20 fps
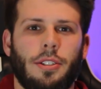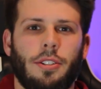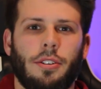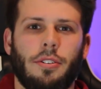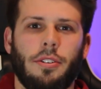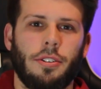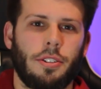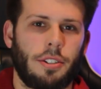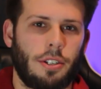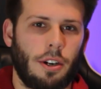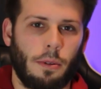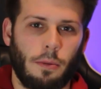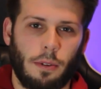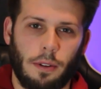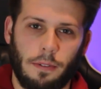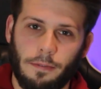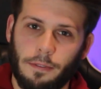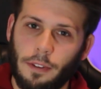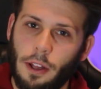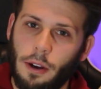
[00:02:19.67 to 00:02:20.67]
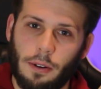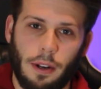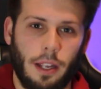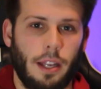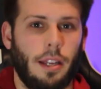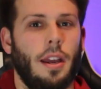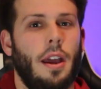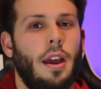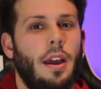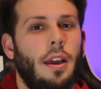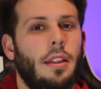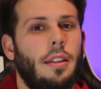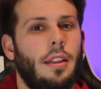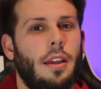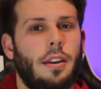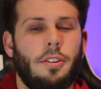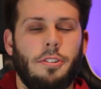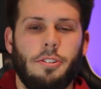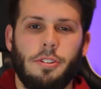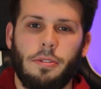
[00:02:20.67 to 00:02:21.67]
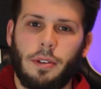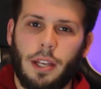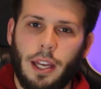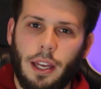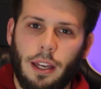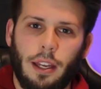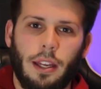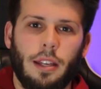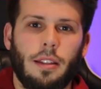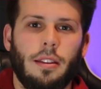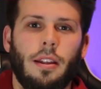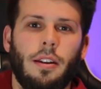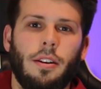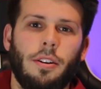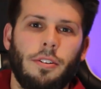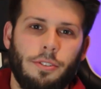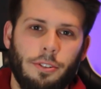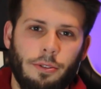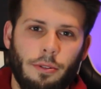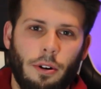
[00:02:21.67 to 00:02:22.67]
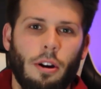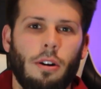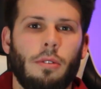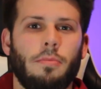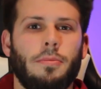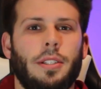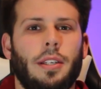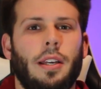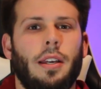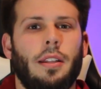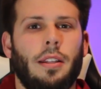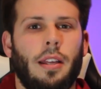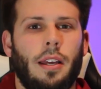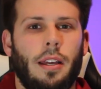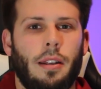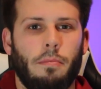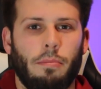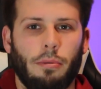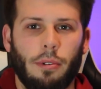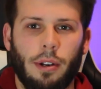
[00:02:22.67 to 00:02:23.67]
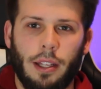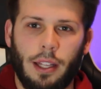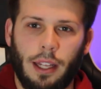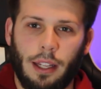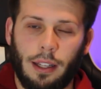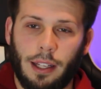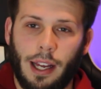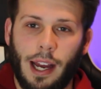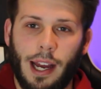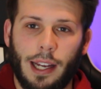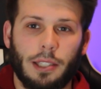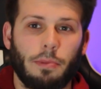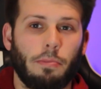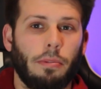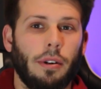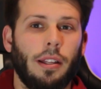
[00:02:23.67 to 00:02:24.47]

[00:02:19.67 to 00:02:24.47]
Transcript: So you start with floating, then you do kicking, then you do arms, and then breathing last.